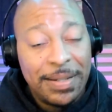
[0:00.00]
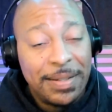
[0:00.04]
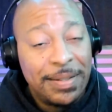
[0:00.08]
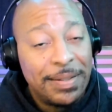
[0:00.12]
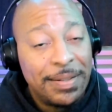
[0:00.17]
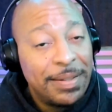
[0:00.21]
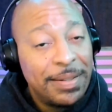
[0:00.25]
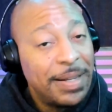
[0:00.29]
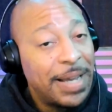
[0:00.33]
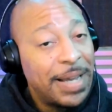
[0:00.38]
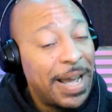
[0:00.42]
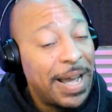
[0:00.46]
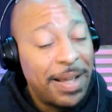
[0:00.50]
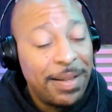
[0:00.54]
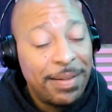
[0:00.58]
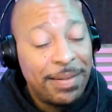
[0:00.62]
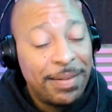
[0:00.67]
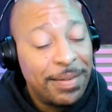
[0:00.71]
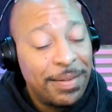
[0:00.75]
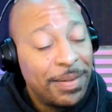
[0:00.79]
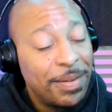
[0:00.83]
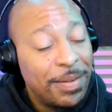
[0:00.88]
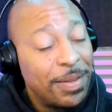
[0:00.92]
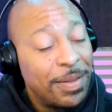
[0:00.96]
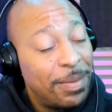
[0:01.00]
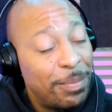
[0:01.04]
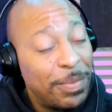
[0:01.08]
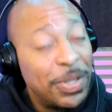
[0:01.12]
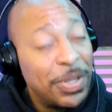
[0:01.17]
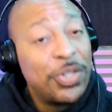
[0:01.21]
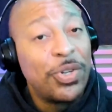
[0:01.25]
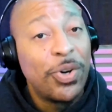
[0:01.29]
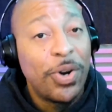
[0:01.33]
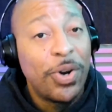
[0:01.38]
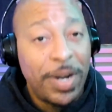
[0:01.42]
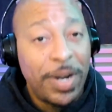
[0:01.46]
about. The
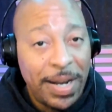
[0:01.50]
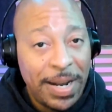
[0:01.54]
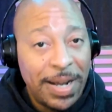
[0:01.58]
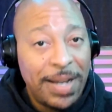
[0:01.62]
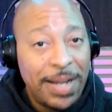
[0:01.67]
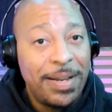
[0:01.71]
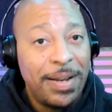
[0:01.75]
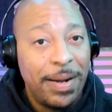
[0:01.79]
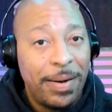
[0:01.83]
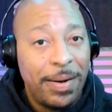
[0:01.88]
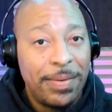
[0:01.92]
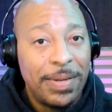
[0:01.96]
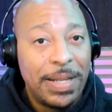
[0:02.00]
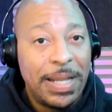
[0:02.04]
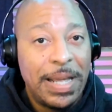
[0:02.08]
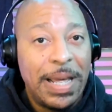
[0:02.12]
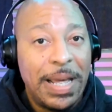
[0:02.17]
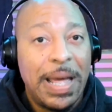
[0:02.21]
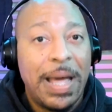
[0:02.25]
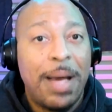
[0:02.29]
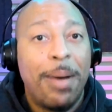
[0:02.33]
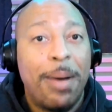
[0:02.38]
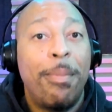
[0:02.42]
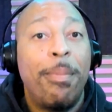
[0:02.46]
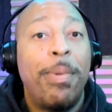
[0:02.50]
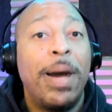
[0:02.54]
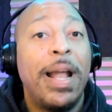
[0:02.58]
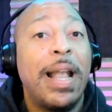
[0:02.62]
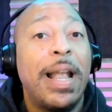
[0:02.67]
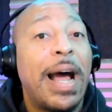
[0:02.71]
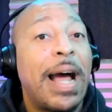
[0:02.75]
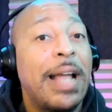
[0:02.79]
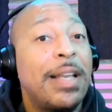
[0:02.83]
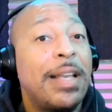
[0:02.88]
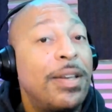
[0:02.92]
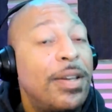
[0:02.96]
majority I don't. But
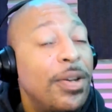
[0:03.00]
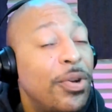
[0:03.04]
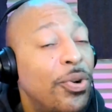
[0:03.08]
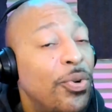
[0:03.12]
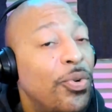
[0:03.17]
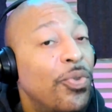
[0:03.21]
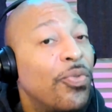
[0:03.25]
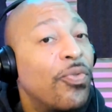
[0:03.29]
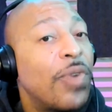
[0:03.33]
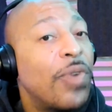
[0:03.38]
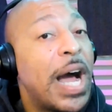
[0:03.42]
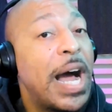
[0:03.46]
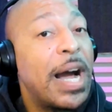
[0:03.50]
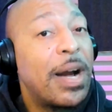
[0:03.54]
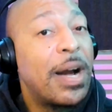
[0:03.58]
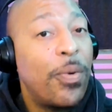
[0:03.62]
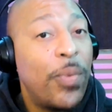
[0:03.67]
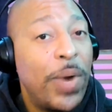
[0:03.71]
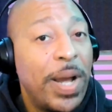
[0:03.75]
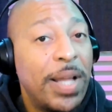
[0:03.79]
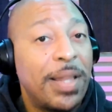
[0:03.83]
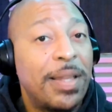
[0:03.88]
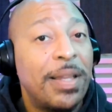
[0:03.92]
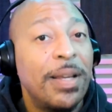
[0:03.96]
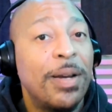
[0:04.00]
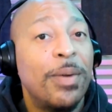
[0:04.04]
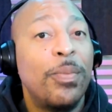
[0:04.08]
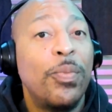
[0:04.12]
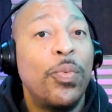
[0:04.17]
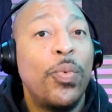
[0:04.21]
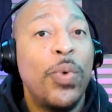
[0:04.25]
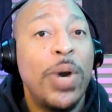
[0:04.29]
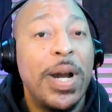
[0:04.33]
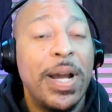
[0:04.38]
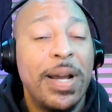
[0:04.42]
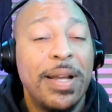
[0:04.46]
I do rock with
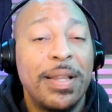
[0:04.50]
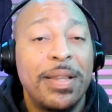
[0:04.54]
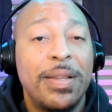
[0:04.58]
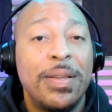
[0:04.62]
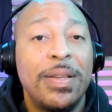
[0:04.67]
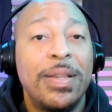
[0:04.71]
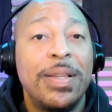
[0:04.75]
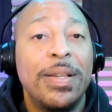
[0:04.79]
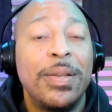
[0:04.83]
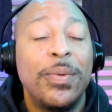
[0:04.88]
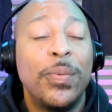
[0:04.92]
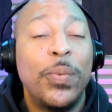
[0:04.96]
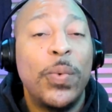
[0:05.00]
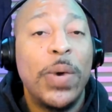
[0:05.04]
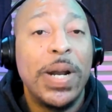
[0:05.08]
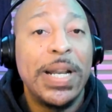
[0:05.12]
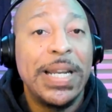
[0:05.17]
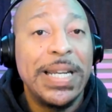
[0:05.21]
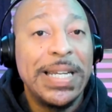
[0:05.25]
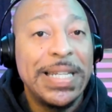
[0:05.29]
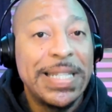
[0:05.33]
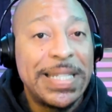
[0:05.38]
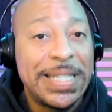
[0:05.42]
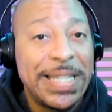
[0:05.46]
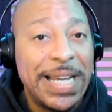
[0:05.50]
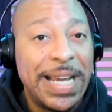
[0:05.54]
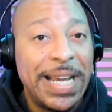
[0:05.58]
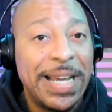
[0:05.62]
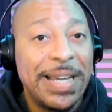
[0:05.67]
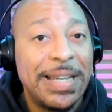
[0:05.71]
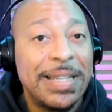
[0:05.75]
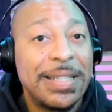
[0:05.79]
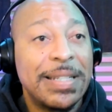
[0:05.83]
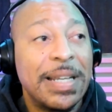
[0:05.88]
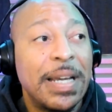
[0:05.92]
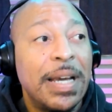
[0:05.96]
them with when he
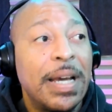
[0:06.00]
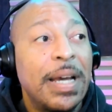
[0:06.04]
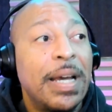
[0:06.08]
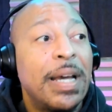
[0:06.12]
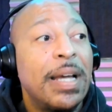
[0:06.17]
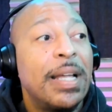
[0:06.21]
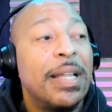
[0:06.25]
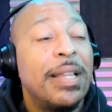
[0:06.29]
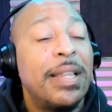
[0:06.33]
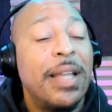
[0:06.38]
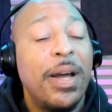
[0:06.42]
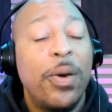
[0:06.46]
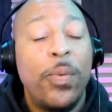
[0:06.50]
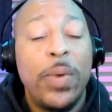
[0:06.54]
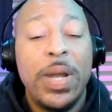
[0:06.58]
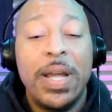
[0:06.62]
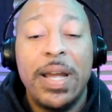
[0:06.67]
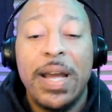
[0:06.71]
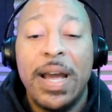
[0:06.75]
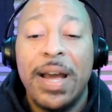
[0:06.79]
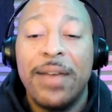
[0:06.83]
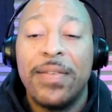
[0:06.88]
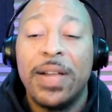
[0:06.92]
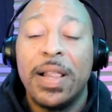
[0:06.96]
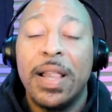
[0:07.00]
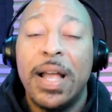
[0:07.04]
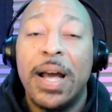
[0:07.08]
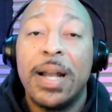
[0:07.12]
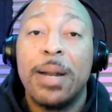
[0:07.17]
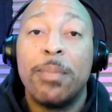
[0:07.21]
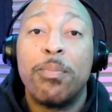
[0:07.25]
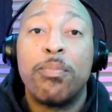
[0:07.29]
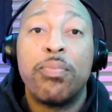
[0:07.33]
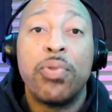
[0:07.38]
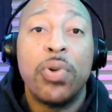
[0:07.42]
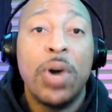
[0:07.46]
says that we have a lot
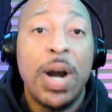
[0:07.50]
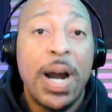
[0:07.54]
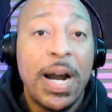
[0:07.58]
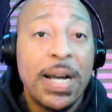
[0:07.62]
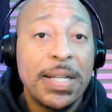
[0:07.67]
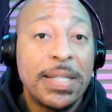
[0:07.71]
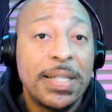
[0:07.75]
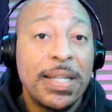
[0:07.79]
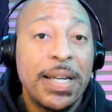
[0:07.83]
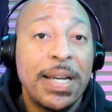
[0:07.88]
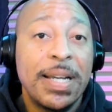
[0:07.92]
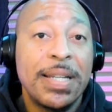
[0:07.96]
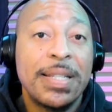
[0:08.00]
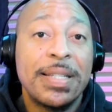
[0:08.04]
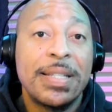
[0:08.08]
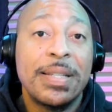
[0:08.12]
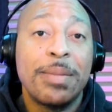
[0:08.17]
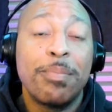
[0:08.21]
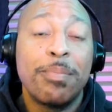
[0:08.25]
of processed